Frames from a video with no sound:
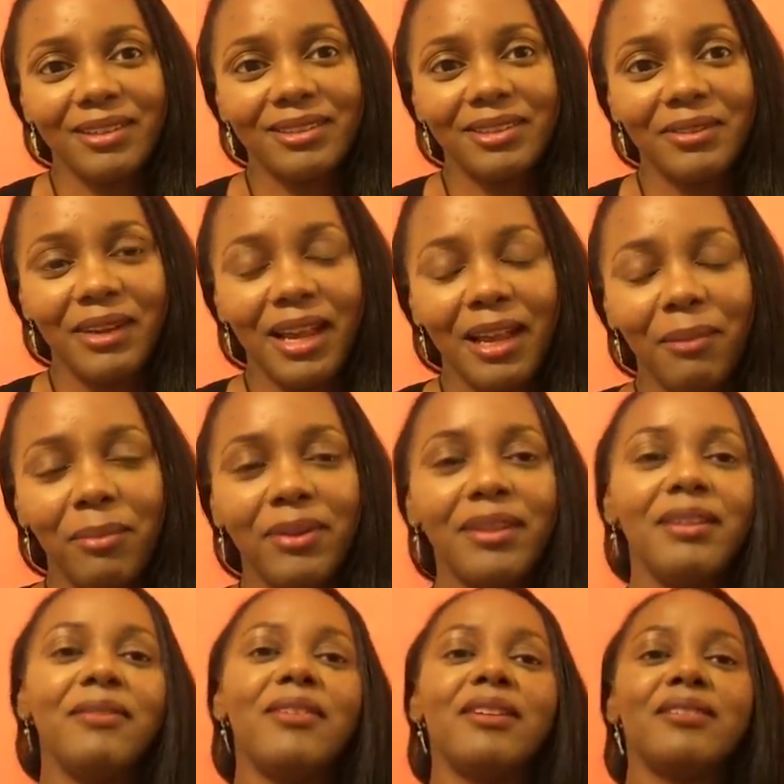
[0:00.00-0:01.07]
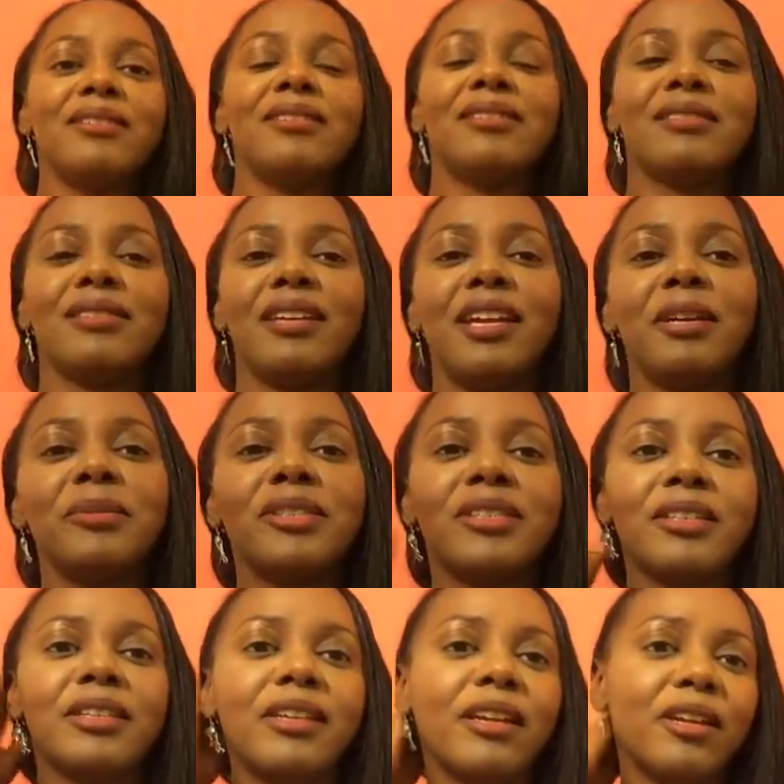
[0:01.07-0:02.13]
So happy, even though this camera's
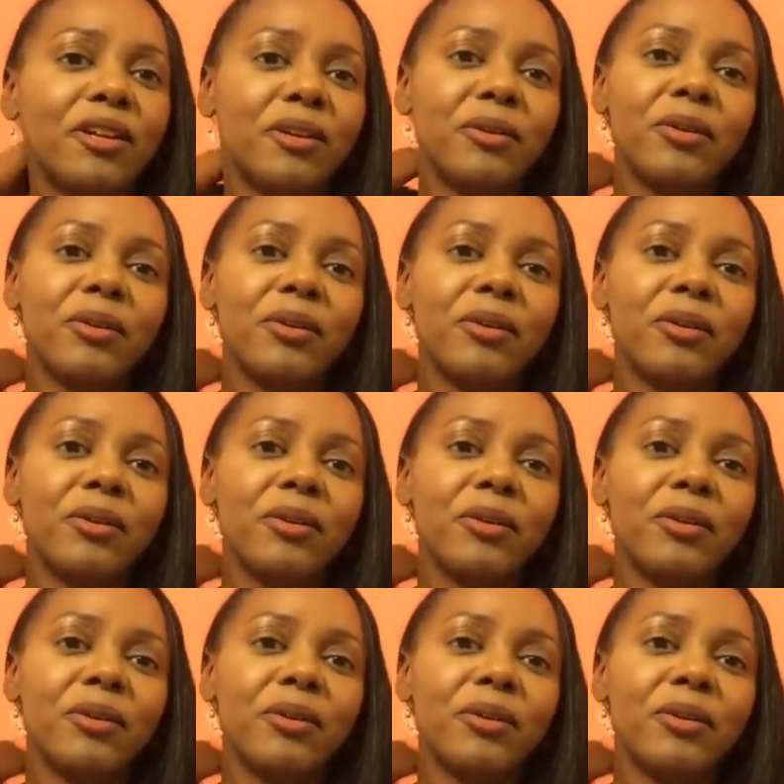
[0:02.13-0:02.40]
looking yellow.